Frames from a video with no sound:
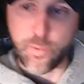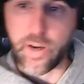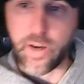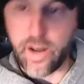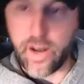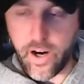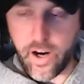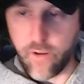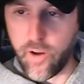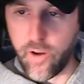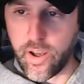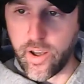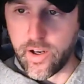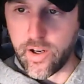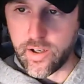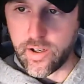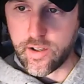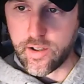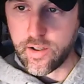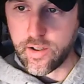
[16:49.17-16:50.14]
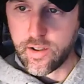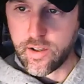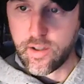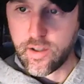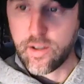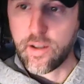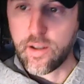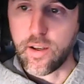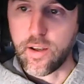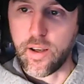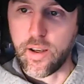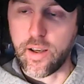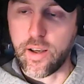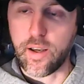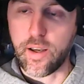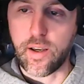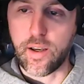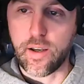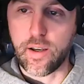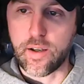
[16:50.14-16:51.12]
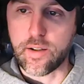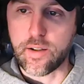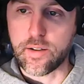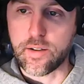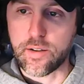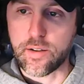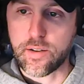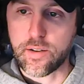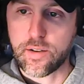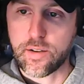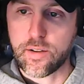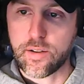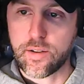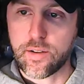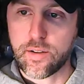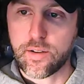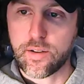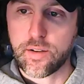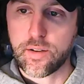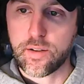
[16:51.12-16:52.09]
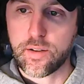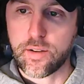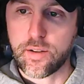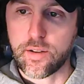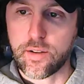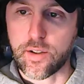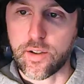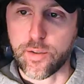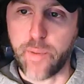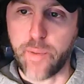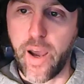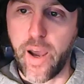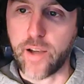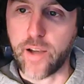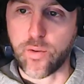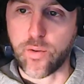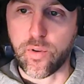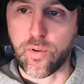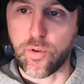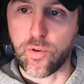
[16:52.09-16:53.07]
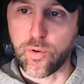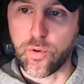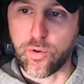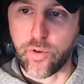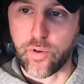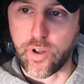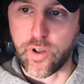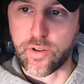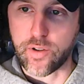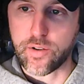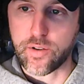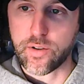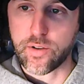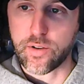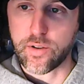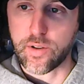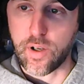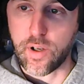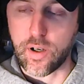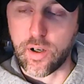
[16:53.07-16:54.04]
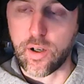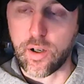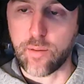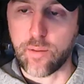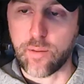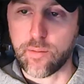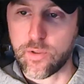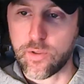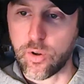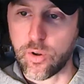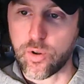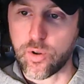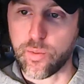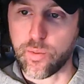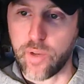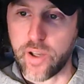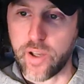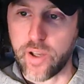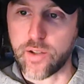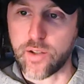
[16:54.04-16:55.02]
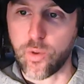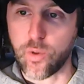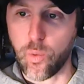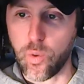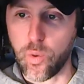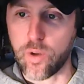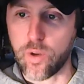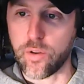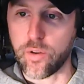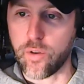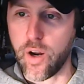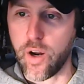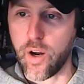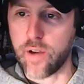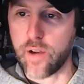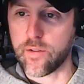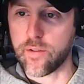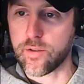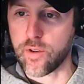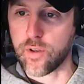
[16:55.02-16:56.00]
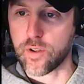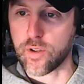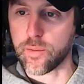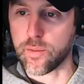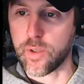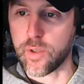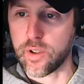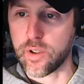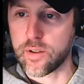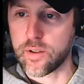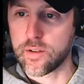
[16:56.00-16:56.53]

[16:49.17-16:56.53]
bit aerated and it's packed with nutrients, those plants will thrive, trust me.